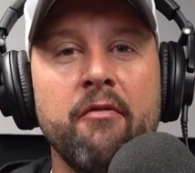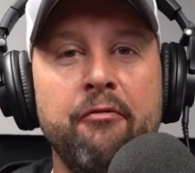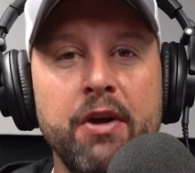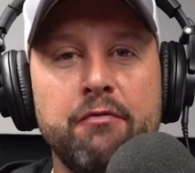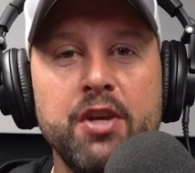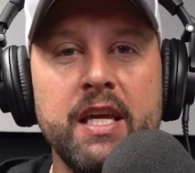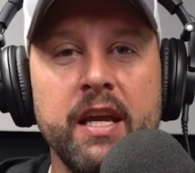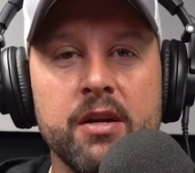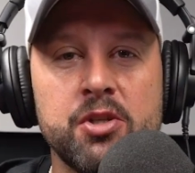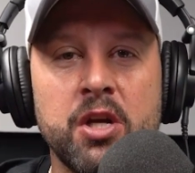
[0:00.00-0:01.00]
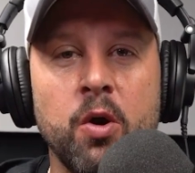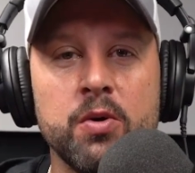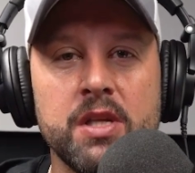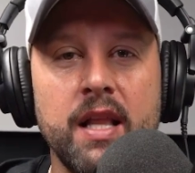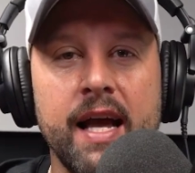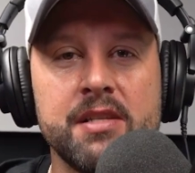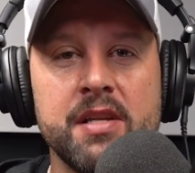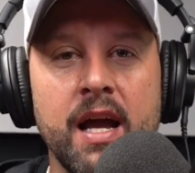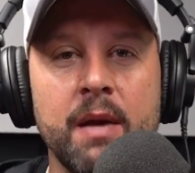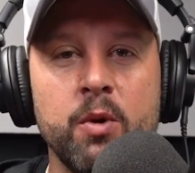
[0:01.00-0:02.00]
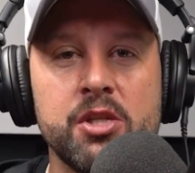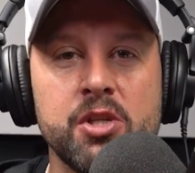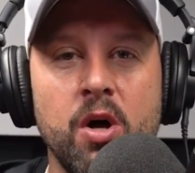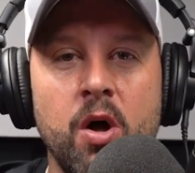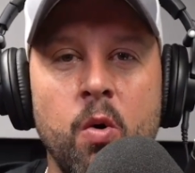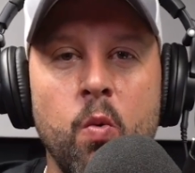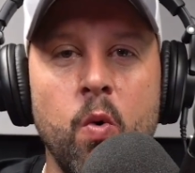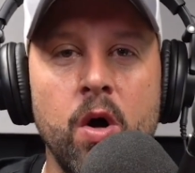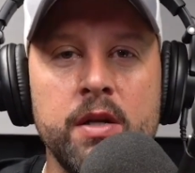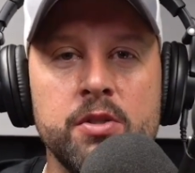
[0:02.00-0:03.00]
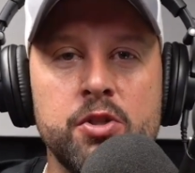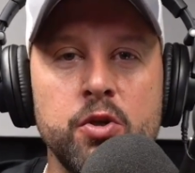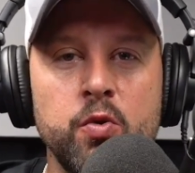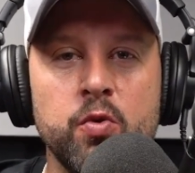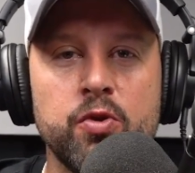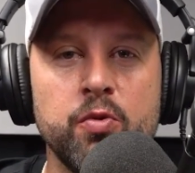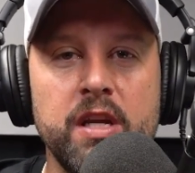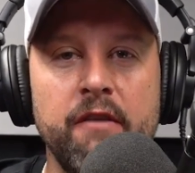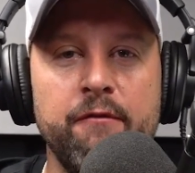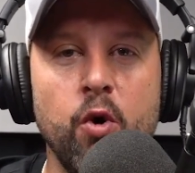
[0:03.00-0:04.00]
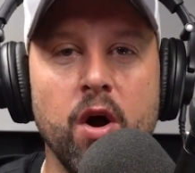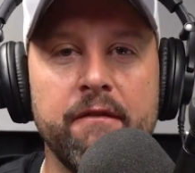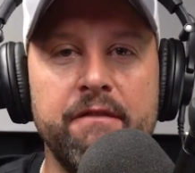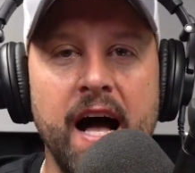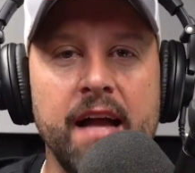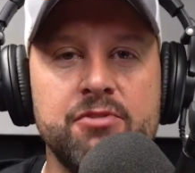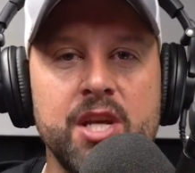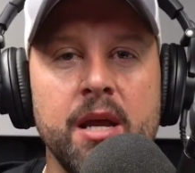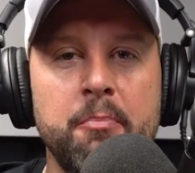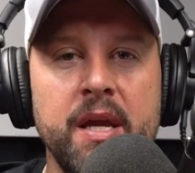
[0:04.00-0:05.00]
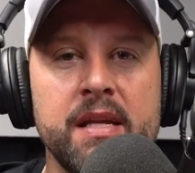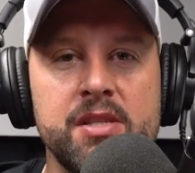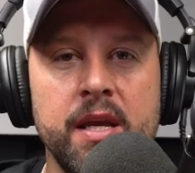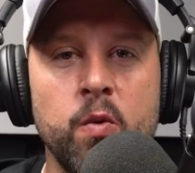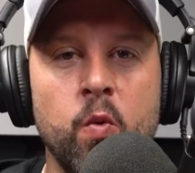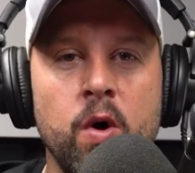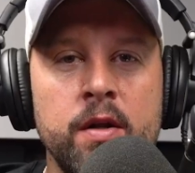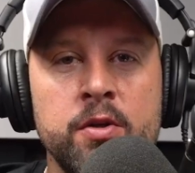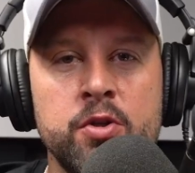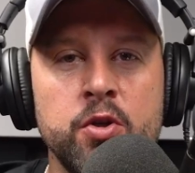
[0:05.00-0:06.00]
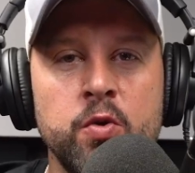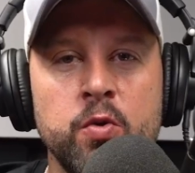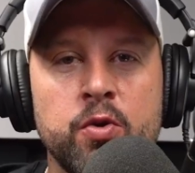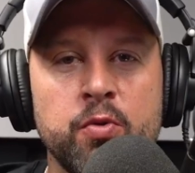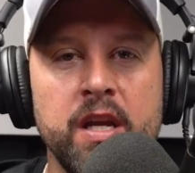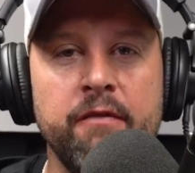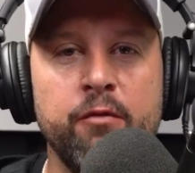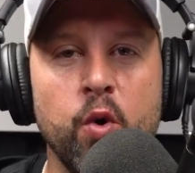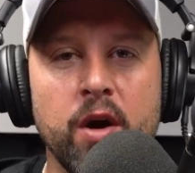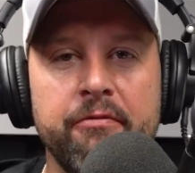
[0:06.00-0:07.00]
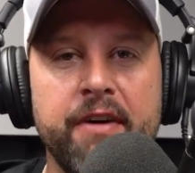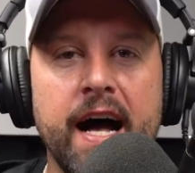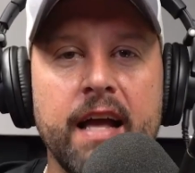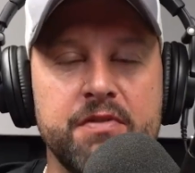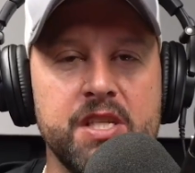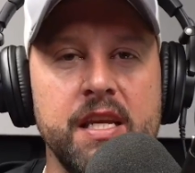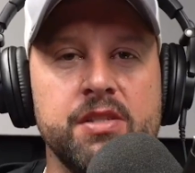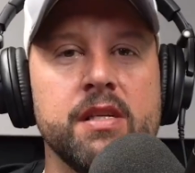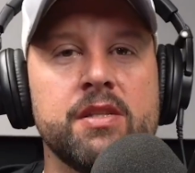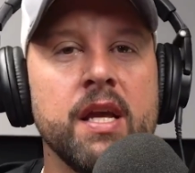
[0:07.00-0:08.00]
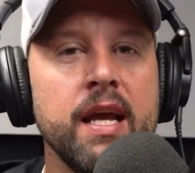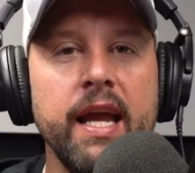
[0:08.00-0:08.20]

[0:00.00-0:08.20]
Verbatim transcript: 50 years ago was the last time we saw one, two, three, four, five champions in one, two, three, four, five seasons.